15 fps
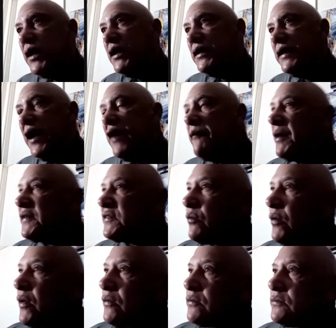Now, everybody said,
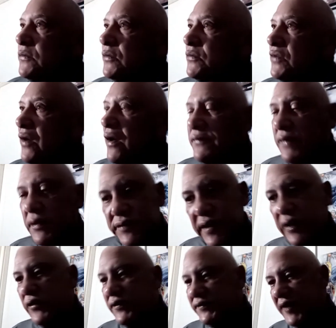well, Utah, they're
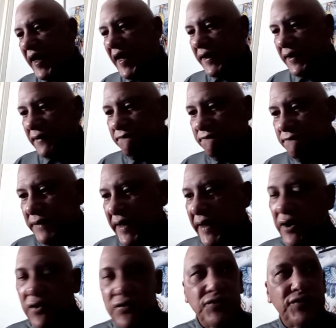going to tank it. They're
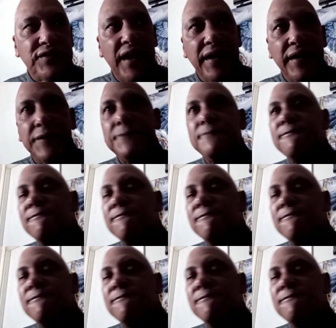going to tank it.